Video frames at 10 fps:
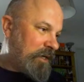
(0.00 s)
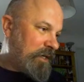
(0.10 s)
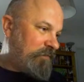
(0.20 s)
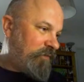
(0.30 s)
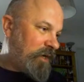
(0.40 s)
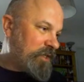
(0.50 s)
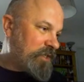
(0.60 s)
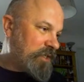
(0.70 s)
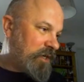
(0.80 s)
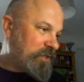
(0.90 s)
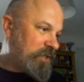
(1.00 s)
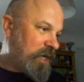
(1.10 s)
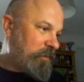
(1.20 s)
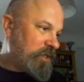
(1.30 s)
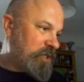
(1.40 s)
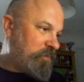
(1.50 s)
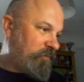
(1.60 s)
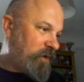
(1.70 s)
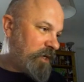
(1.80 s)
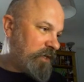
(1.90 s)
it's fine. Just ask Toby to
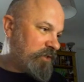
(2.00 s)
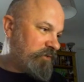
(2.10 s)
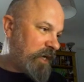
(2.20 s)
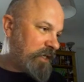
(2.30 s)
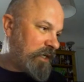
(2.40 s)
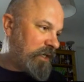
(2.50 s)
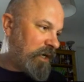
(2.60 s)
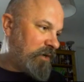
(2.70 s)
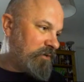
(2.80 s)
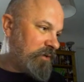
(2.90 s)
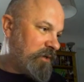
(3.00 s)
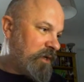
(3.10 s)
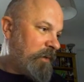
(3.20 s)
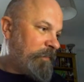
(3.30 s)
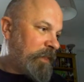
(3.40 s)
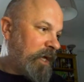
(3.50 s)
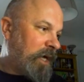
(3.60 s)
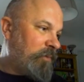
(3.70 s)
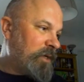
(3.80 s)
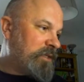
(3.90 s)
provide a tracking code.
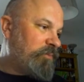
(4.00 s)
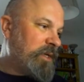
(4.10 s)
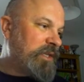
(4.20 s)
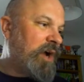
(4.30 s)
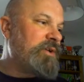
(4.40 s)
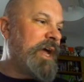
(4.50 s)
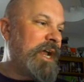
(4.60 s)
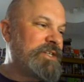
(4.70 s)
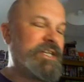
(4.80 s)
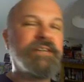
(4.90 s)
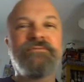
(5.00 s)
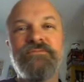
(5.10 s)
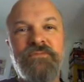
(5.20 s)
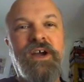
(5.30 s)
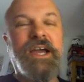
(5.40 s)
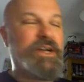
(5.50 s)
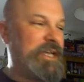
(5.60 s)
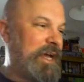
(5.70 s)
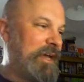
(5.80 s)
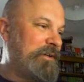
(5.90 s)
Uh, we, we don't actually, right,
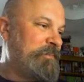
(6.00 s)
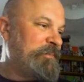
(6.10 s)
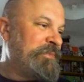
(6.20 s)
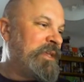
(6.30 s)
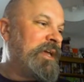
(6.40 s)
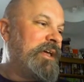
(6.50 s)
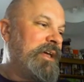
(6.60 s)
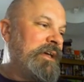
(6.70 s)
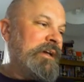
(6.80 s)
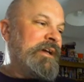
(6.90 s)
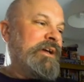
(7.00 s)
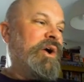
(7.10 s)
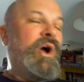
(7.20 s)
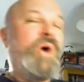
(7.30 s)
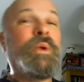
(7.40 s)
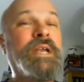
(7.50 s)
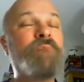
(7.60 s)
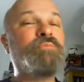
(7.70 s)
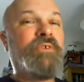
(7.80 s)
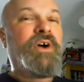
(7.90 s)
okay. We don't
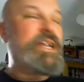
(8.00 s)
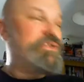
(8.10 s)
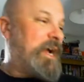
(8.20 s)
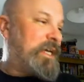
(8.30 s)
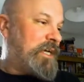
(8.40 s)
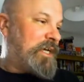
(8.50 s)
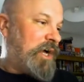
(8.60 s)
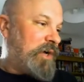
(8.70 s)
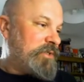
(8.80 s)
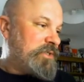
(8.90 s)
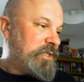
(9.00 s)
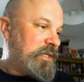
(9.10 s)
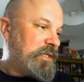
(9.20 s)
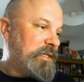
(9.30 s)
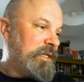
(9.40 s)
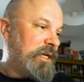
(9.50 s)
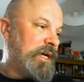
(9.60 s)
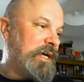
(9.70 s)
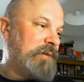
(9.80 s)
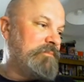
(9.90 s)
provide tracking codes.
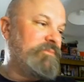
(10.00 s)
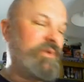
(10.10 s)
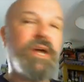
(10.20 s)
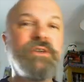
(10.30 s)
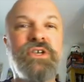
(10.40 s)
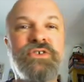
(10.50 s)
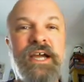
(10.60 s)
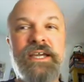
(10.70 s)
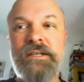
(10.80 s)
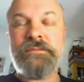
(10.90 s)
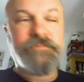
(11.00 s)
Um, we don't do tracking.